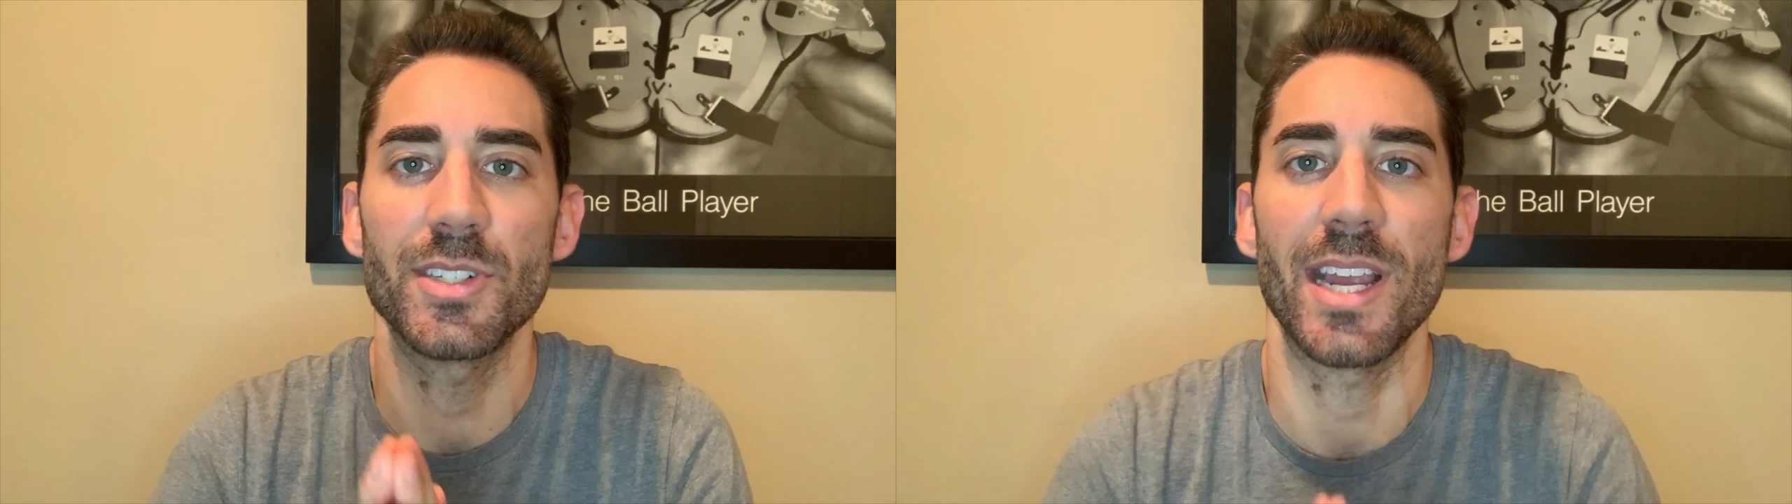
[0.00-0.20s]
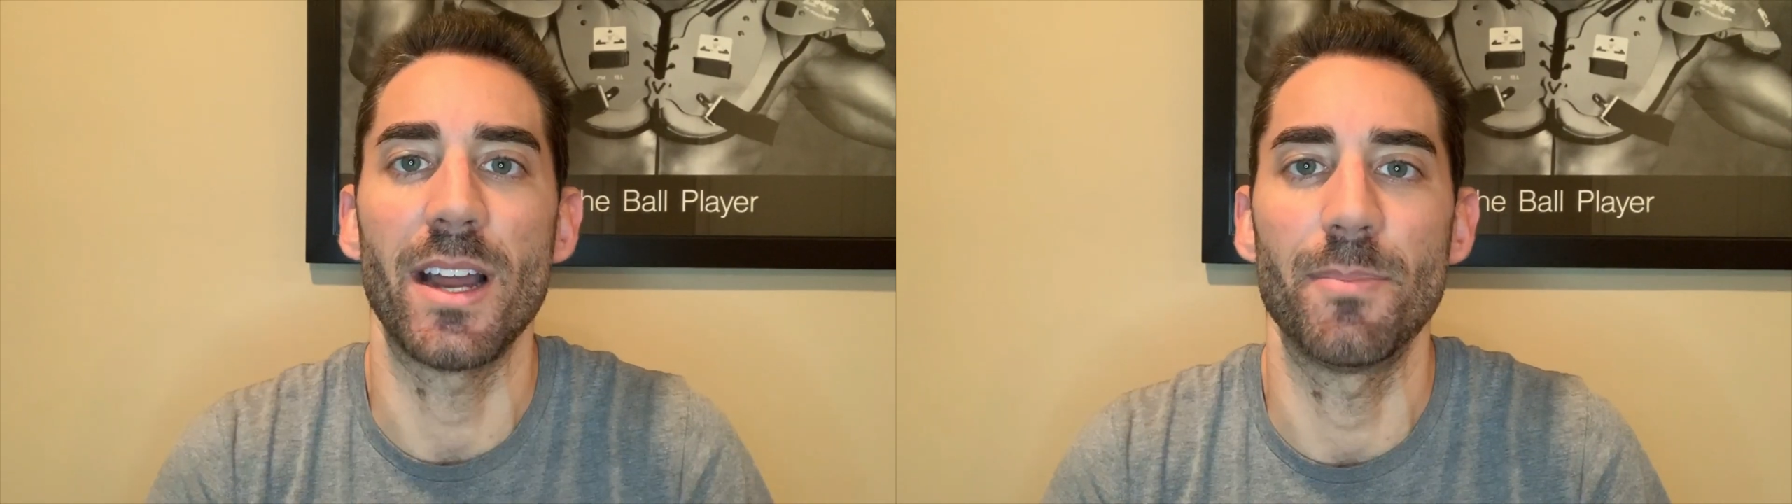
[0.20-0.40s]

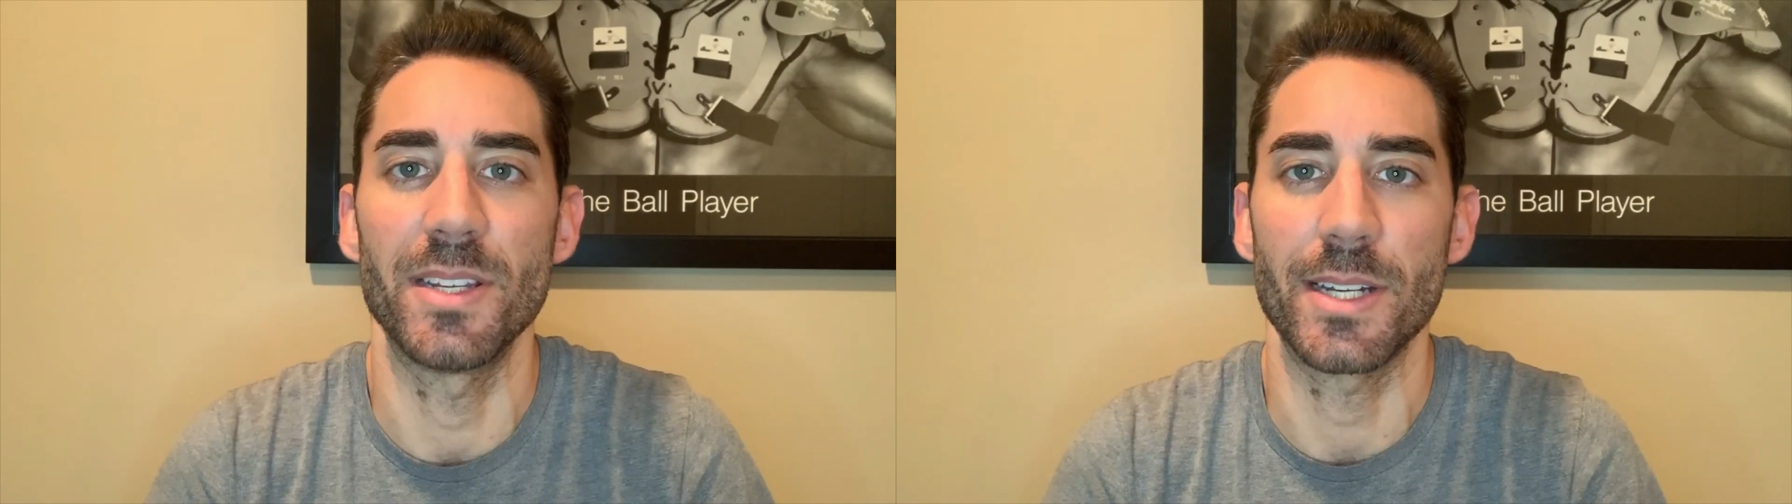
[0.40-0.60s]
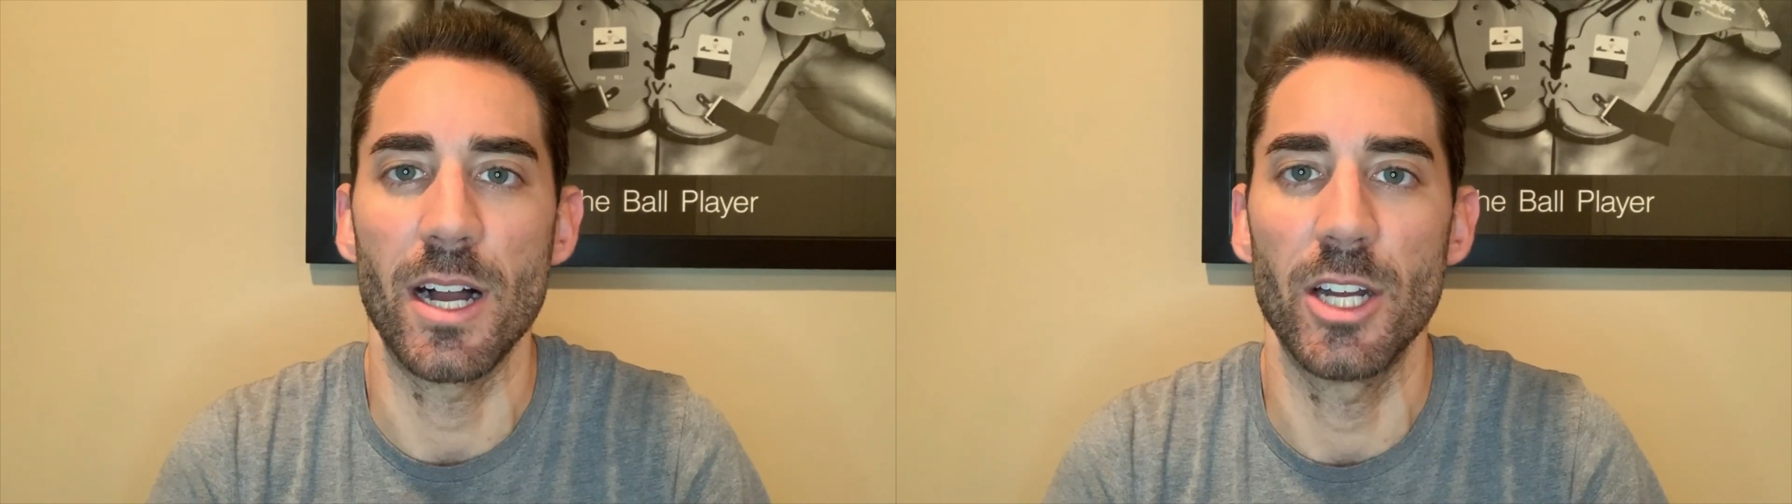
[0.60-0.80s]
set up
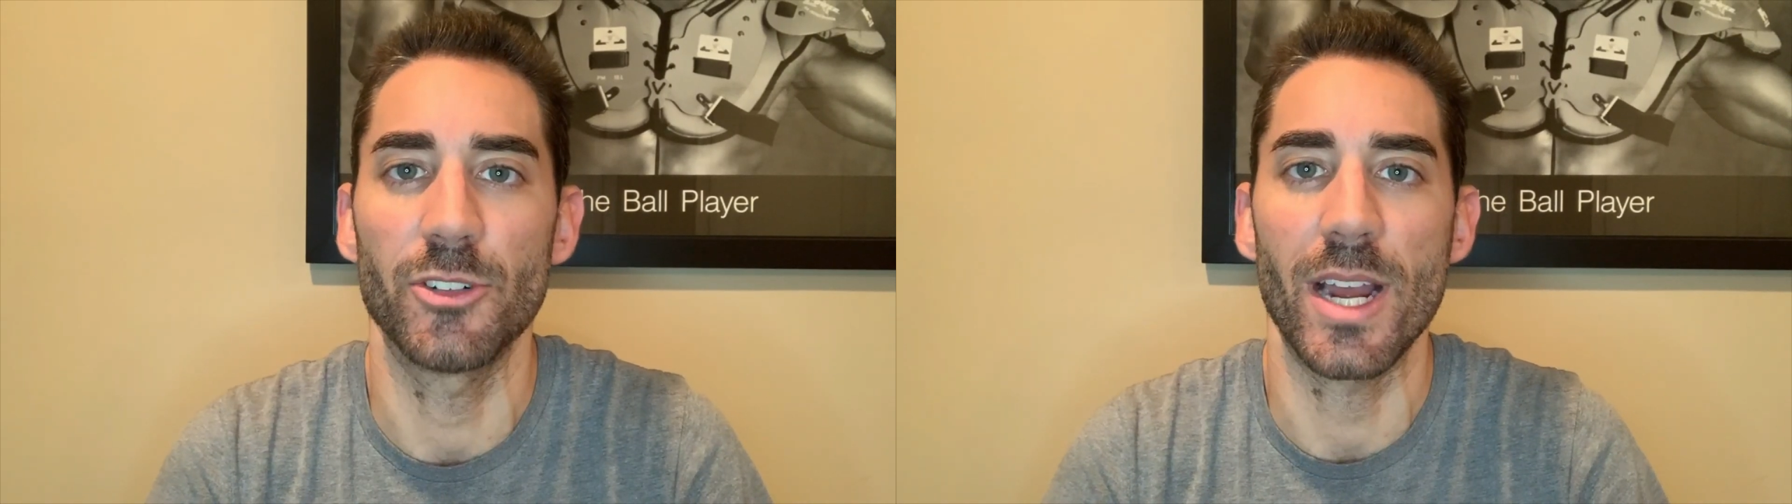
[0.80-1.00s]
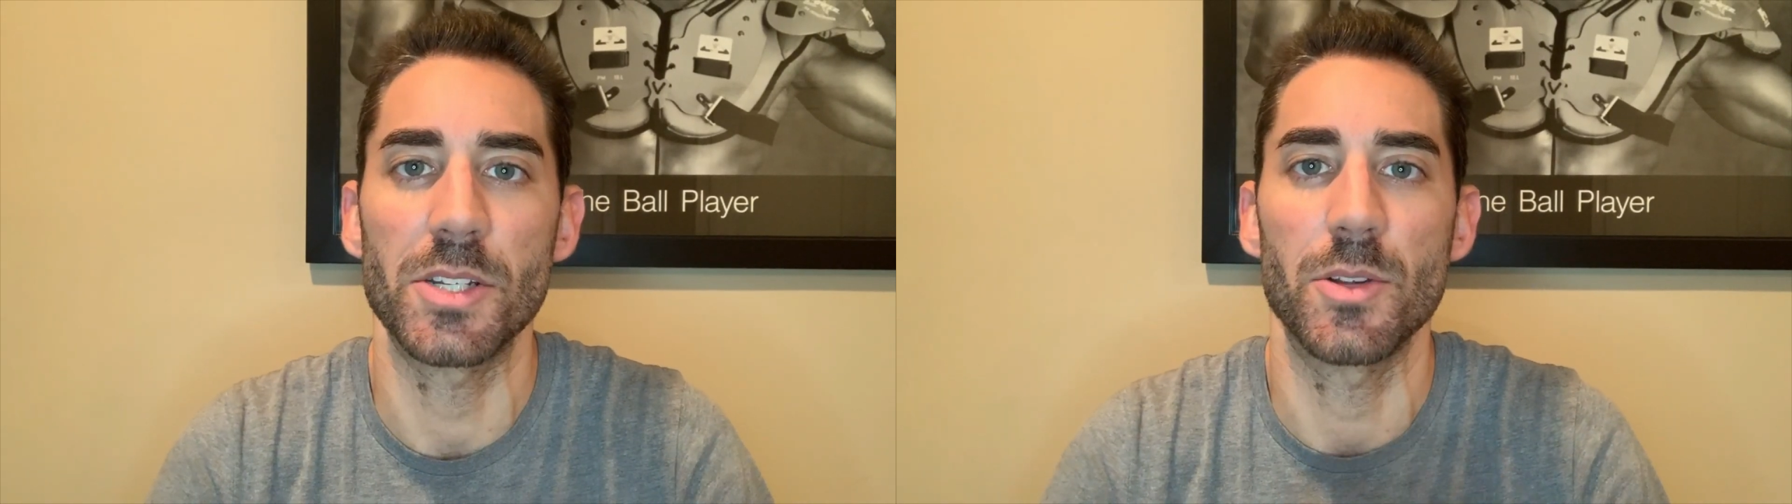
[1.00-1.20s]
his contract